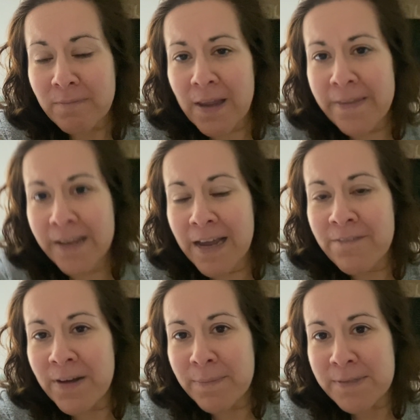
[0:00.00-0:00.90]
the
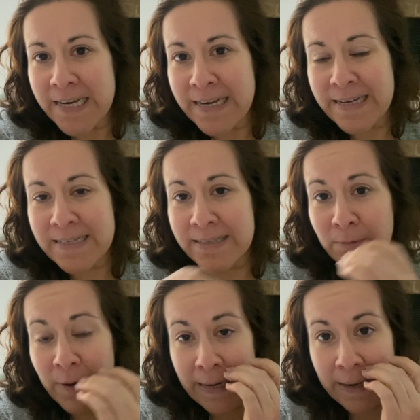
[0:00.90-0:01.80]
life update is that
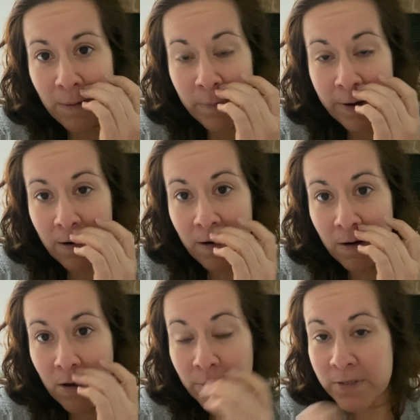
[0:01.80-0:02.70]
right now we
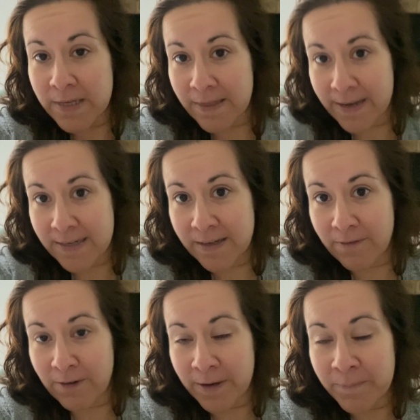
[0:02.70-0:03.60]
are almost at
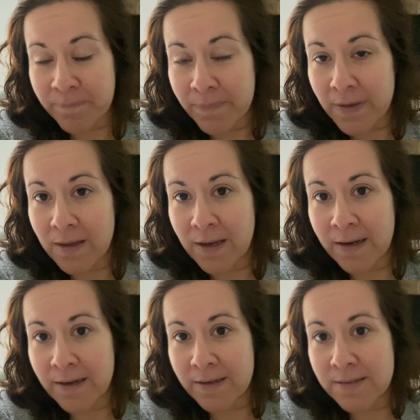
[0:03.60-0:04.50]
Thanksgiving
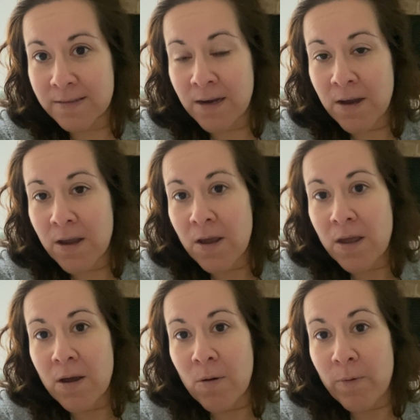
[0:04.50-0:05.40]
and
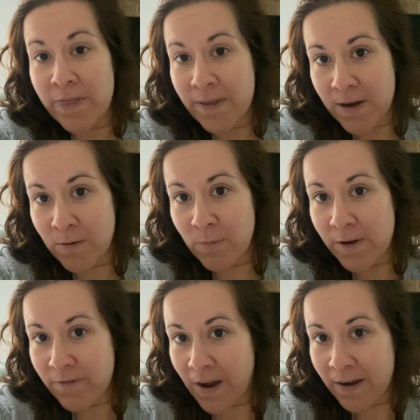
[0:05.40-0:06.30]
we think we
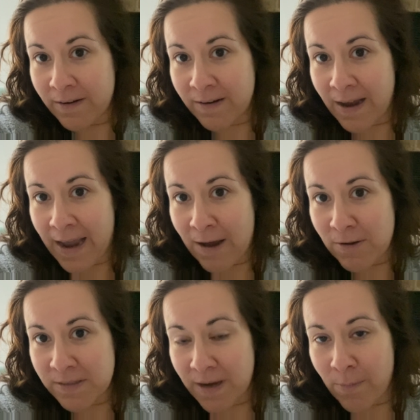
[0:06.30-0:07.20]
have gotten a
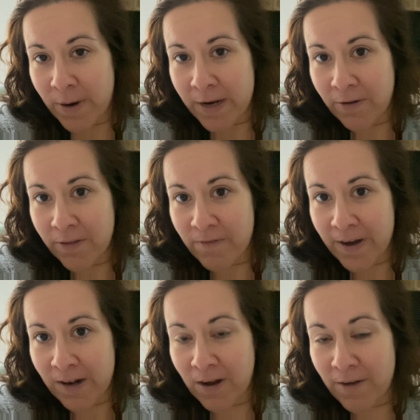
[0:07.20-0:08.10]
house. I'm waiting on the
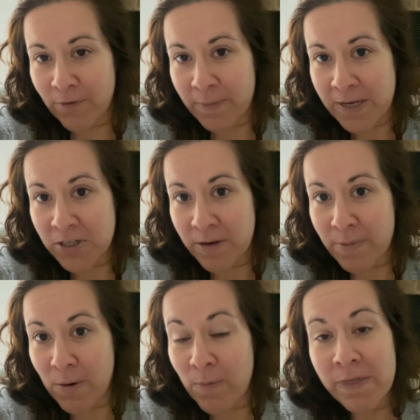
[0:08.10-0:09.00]
final confirmation,
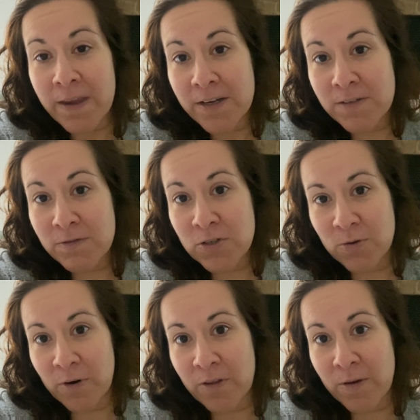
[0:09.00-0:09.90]
but one thing is for
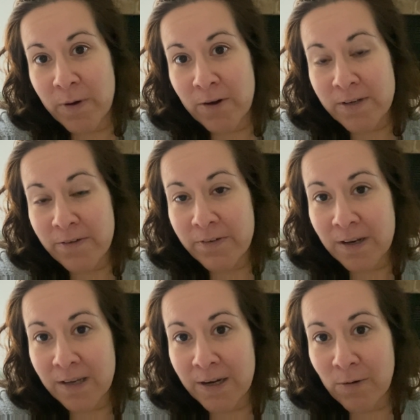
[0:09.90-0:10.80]
sure that we are
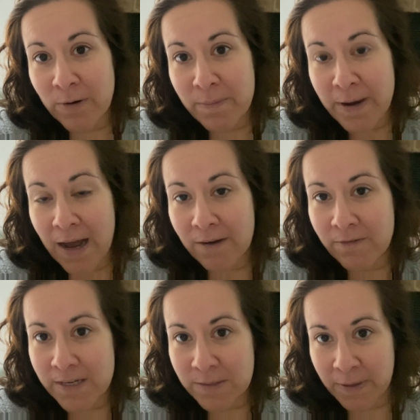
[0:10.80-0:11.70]
definitely going to be out of
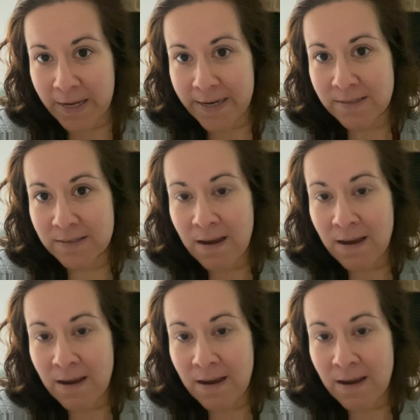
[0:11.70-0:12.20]
this place